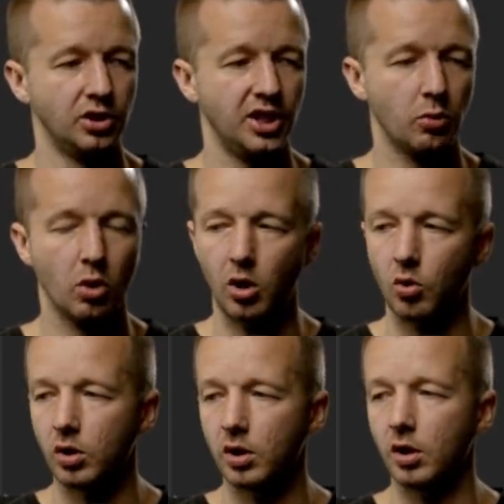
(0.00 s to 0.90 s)

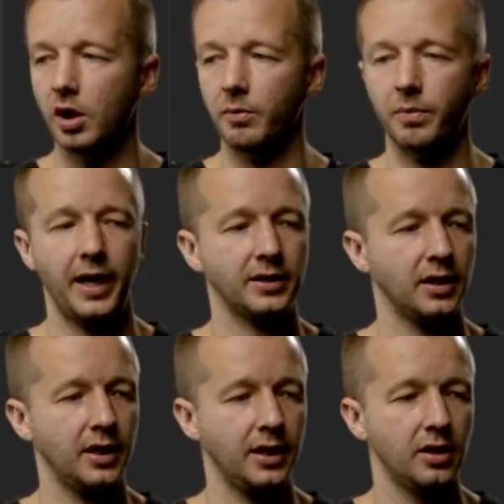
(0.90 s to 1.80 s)
zero on
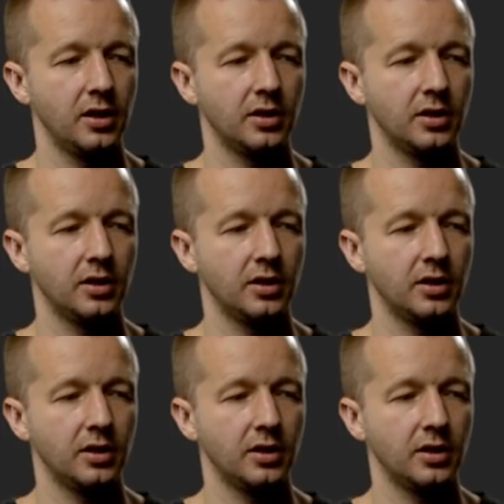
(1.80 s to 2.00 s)
opacity,